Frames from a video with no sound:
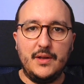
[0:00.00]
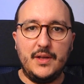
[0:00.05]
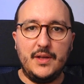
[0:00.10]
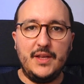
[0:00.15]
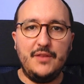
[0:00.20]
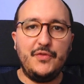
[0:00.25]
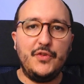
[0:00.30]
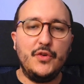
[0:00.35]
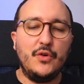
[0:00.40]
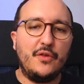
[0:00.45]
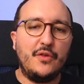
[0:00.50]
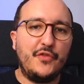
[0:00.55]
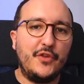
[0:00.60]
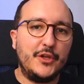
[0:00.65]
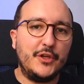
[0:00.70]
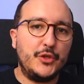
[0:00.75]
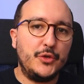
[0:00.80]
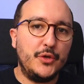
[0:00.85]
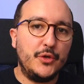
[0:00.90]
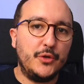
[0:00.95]
If you offer
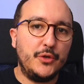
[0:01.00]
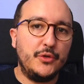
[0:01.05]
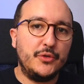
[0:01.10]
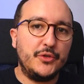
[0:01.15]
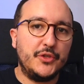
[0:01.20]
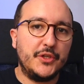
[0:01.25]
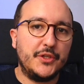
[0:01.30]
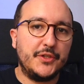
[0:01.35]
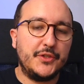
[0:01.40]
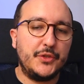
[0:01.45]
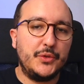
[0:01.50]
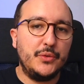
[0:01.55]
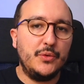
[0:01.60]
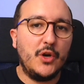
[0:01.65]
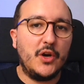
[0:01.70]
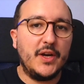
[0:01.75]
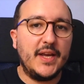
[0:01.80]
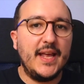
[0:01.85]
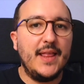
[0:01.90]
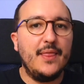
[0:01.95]
to your users to
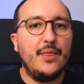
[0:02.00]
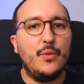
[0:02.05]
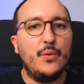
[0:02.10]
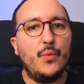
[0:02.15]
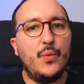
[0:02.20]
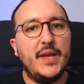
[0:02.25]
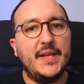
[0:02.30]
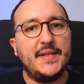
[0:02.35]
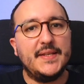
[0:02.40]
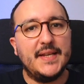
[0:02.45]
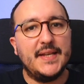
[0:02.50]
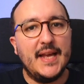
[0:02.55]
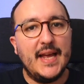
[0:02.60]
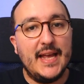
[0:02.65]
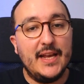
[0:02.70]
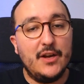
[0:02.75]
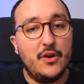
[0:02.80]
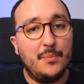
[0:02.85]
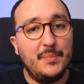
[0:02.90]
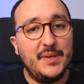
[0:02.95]
log in with
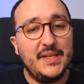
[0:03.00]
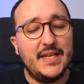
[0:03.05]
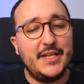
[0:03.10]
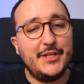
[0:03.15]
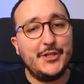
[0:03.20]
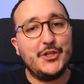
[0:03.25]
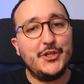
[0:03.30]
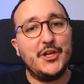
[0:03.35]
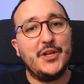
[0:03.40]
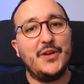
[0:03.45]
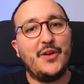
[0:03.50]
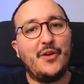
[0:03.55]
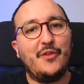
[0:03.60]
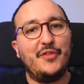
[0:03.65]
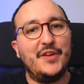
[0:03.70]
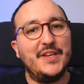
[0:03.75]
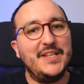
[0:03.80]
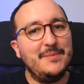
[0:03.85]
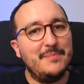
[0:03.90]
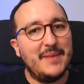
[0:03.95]
a combination of
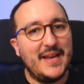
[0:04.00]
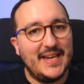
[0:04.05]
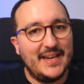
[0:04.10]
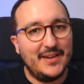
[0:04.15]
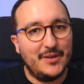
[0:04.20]
an email and a